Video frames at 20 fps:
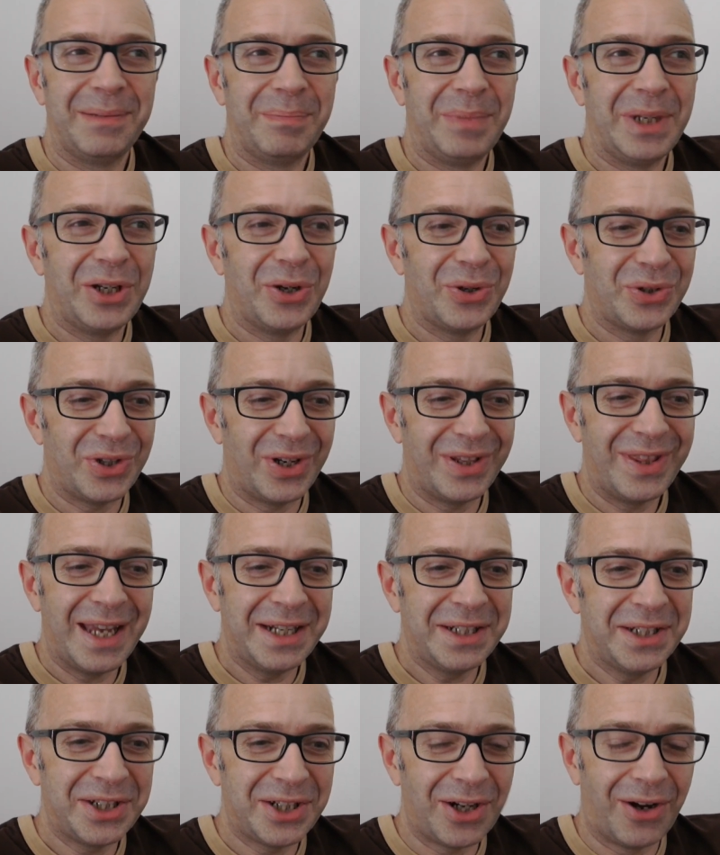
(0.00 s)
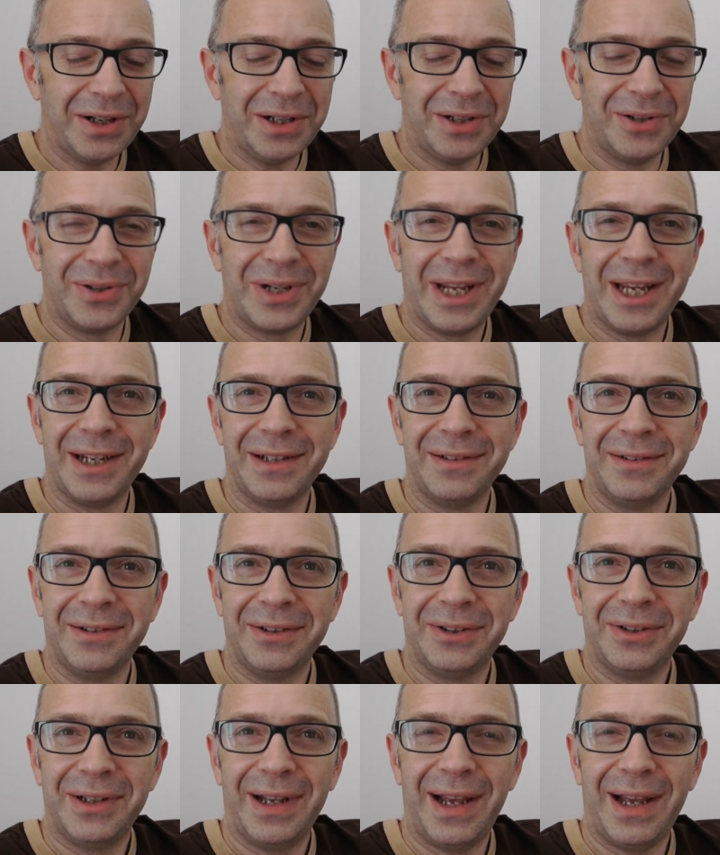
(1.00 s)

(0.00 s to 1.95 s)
because I then started looking